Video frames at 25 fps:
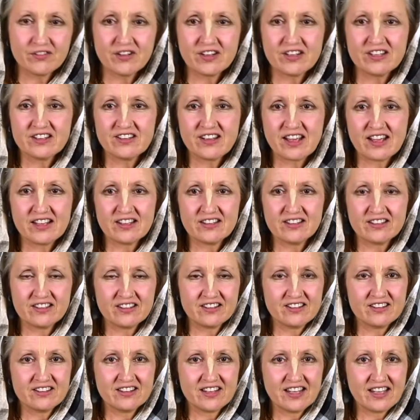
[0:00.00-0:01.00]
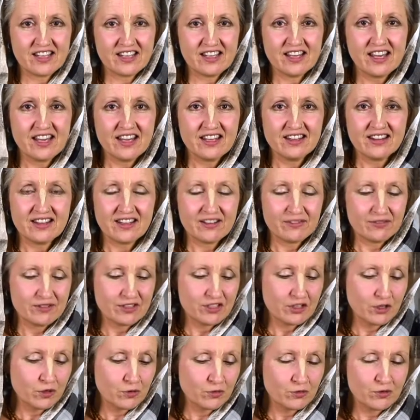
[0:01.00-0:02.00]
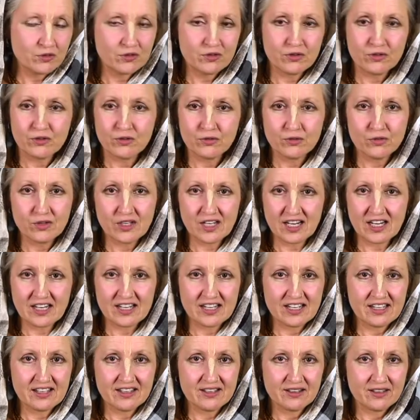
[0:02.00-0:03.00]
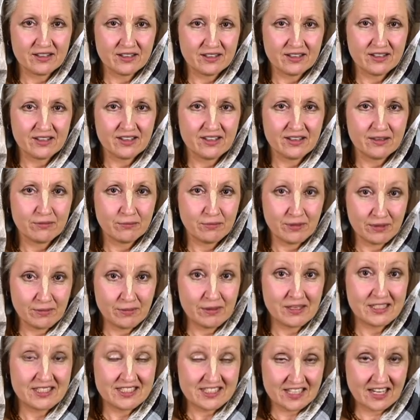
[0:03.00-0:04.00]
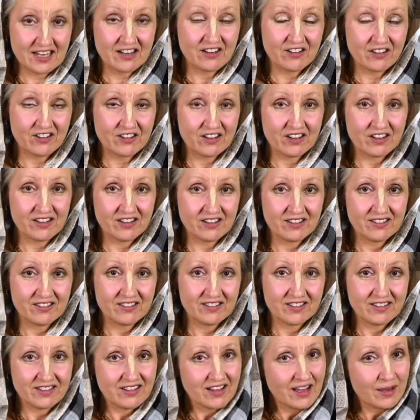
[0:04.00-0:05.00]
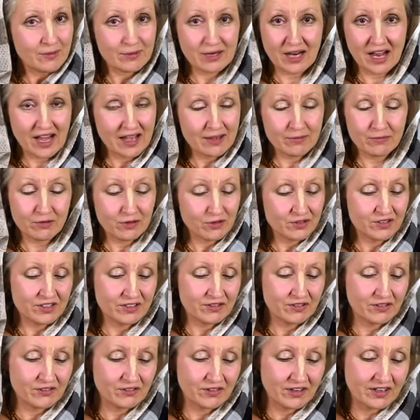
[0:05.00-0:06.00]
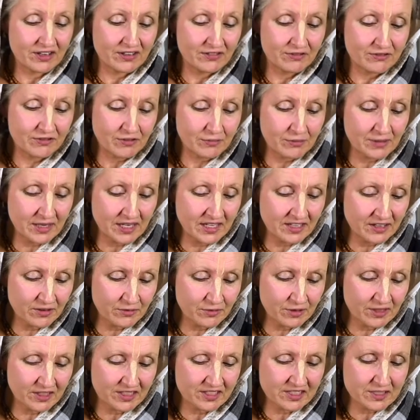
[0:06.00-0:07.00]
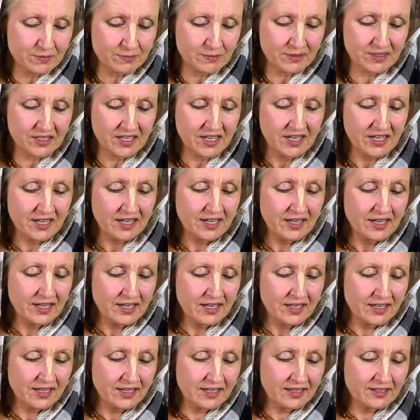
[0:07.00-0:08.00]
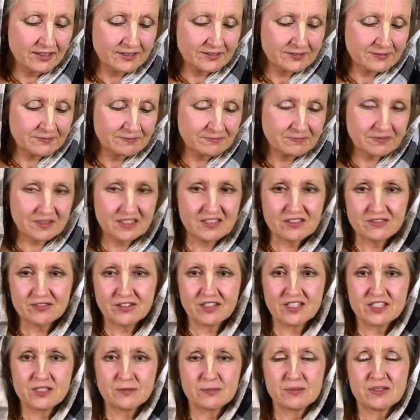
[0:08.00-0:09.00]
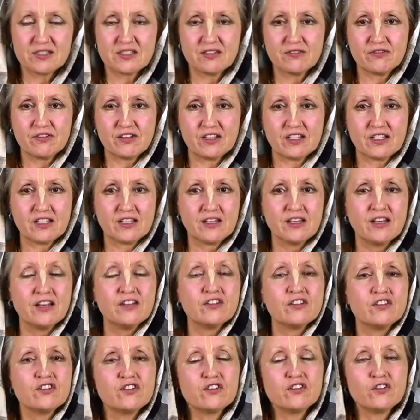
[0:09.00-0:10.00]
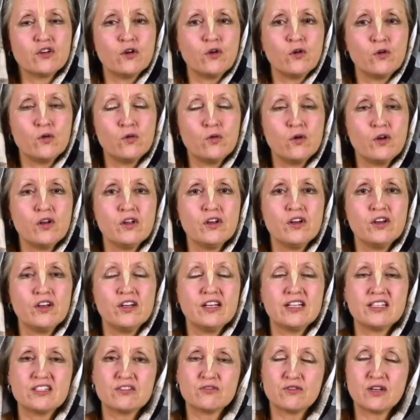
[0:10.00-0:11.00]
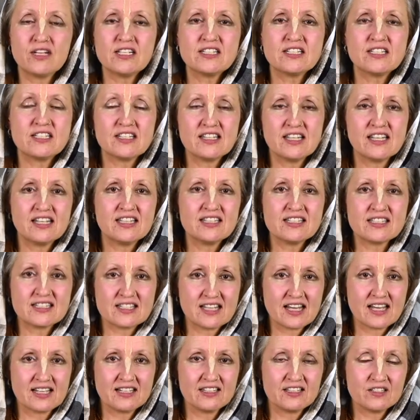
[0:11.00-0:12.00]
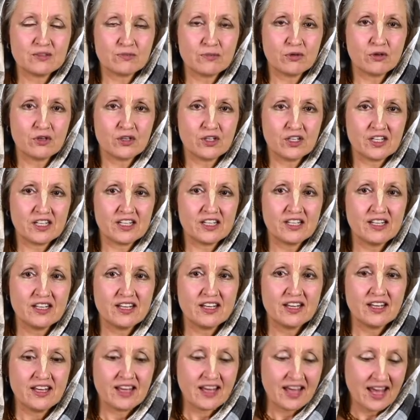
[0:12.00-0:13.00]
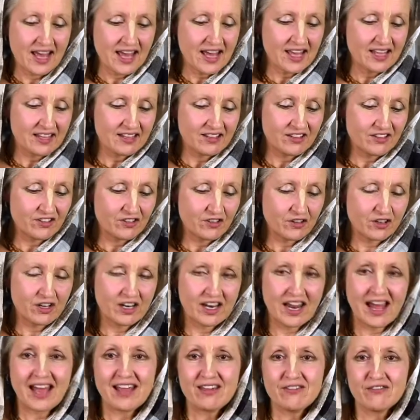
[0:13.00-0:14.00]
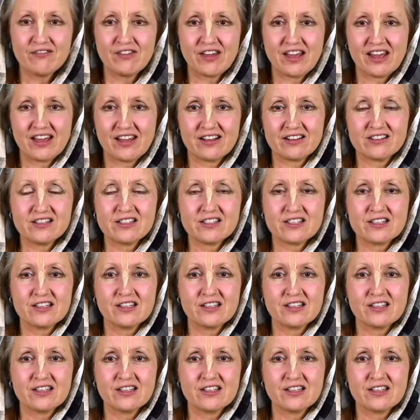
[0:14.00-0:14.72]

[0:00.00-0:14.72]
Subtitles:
a very technical thing that we don't really, people in general, I mean, I'm not even very familiar with this, but it's very specific. The soul is resting inside this body, and the life air